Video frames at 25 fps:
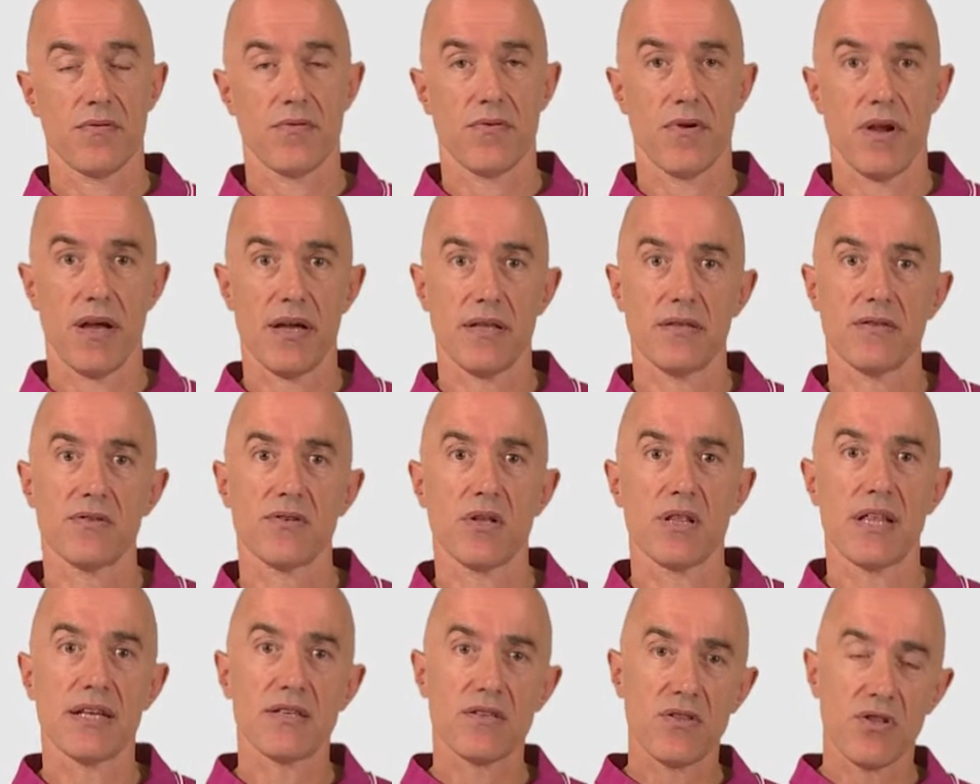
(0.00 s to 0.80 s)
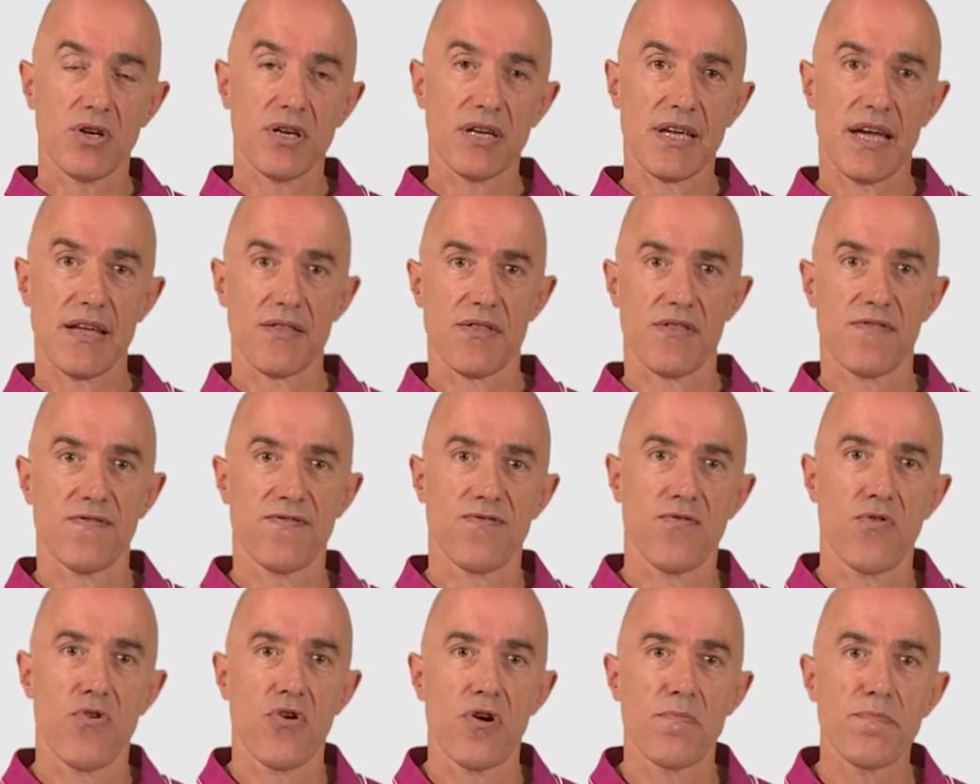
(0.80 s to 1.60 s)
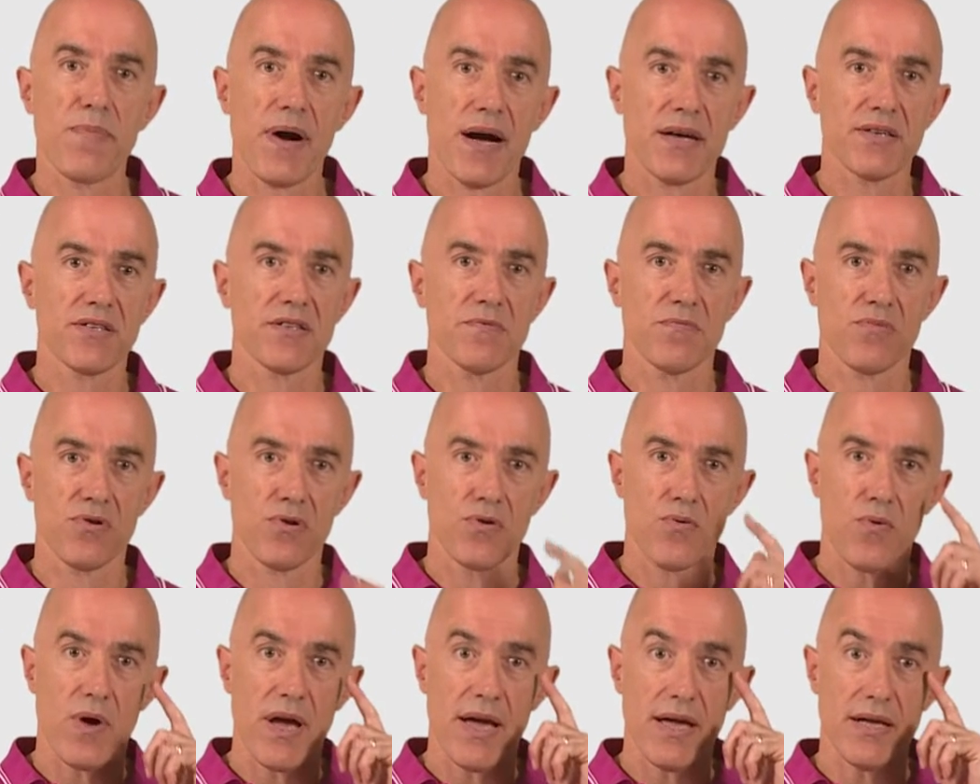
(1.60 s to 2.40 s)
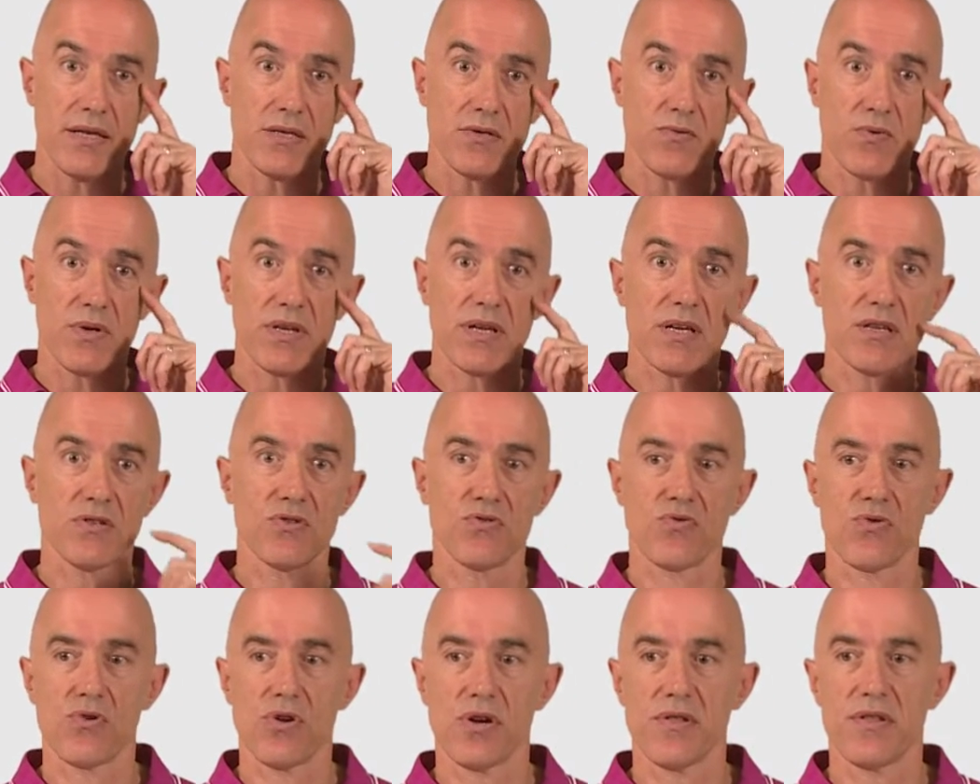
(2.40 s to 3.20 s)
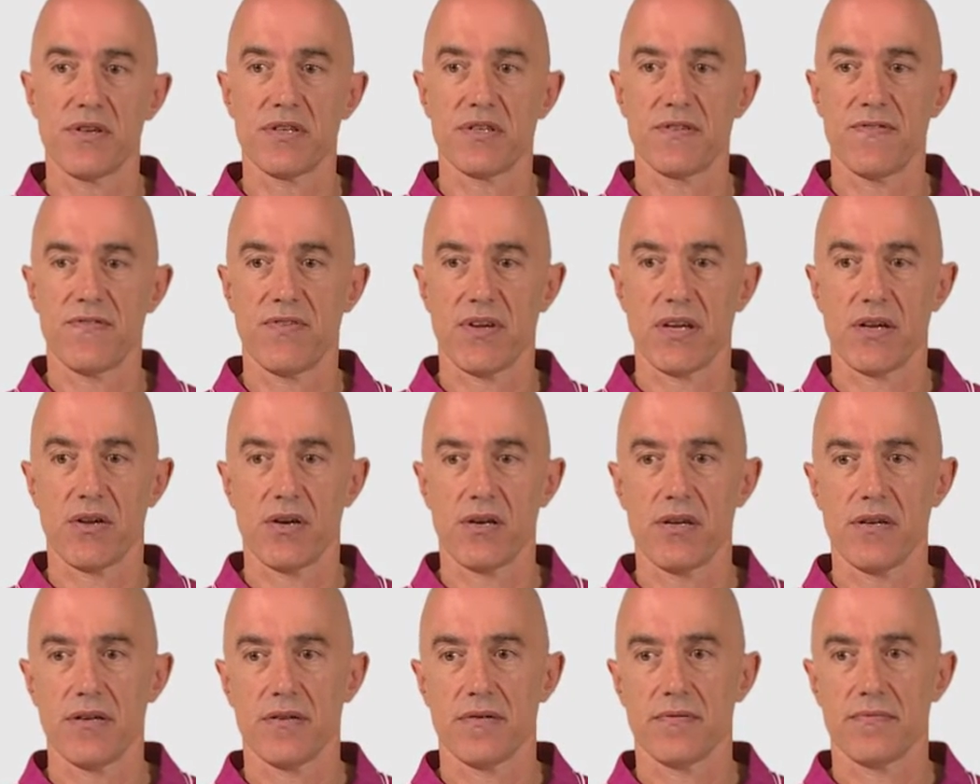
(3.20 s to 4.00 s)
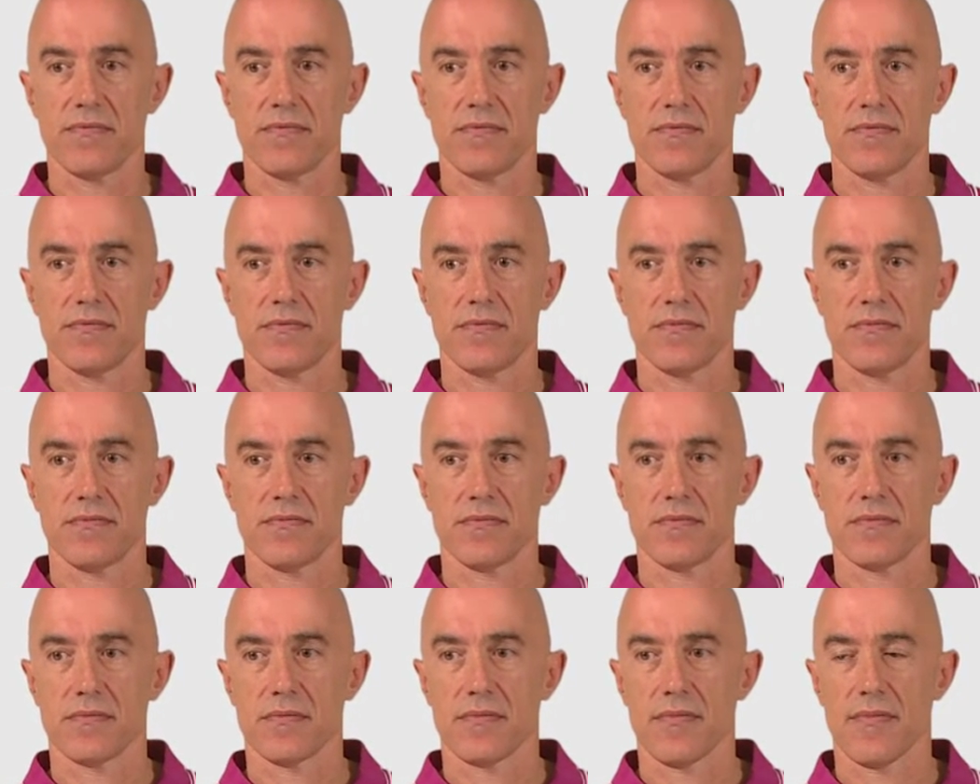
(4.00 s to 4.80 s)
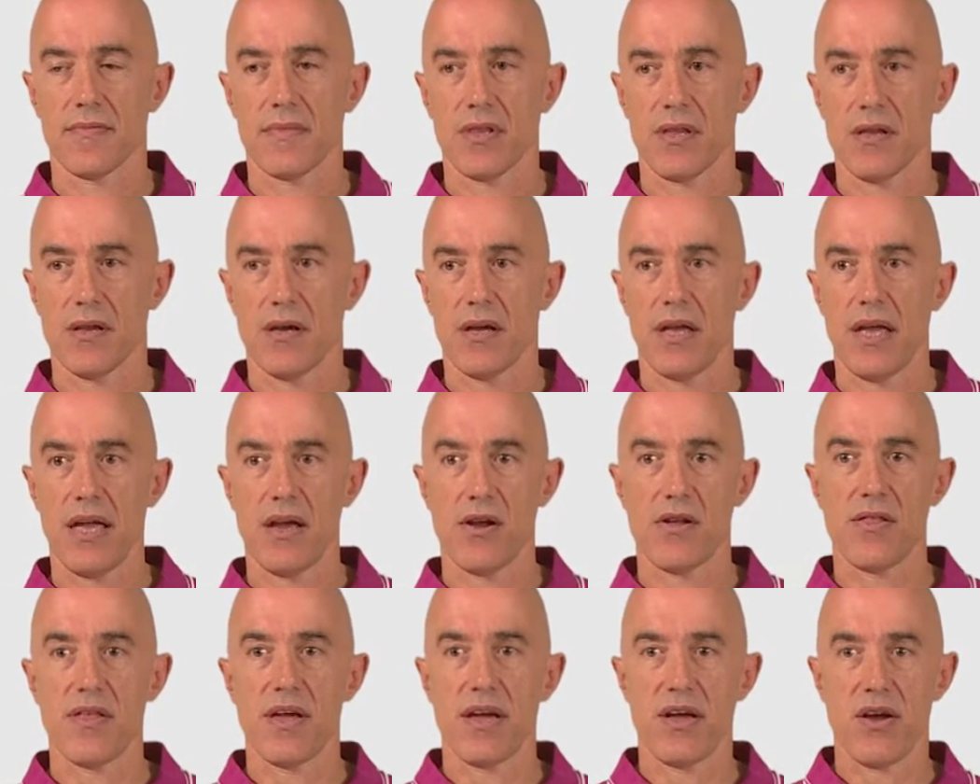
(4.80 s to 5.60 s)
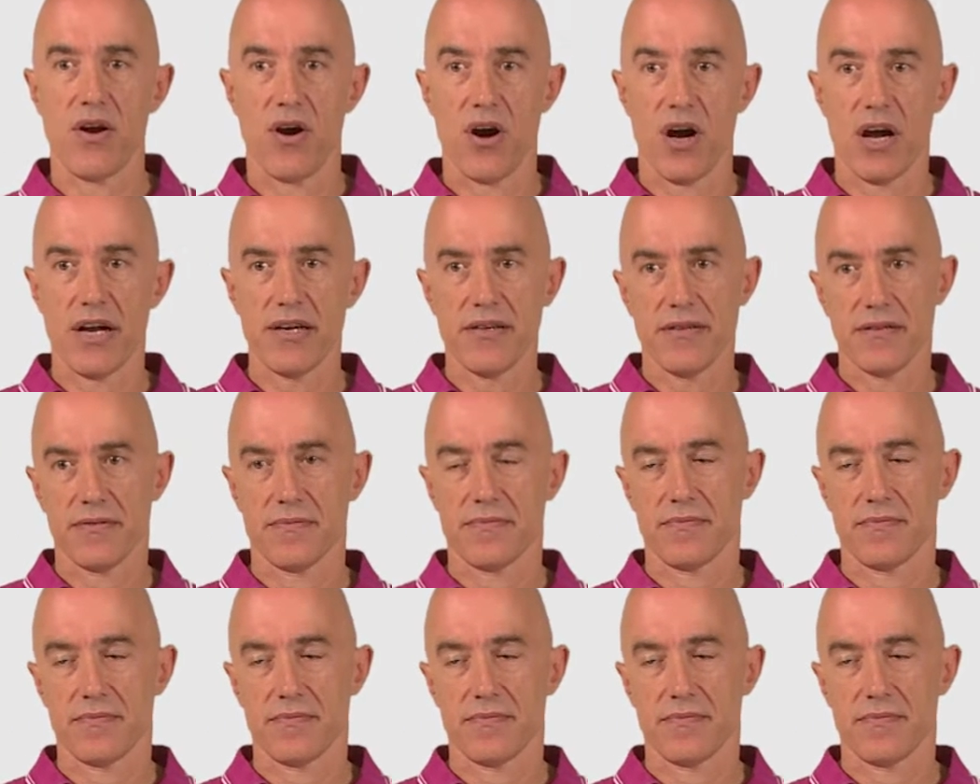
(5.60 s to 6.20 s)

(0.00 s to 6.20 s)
Right? So let's look at the four possible ways we can draw this figure. Here they are.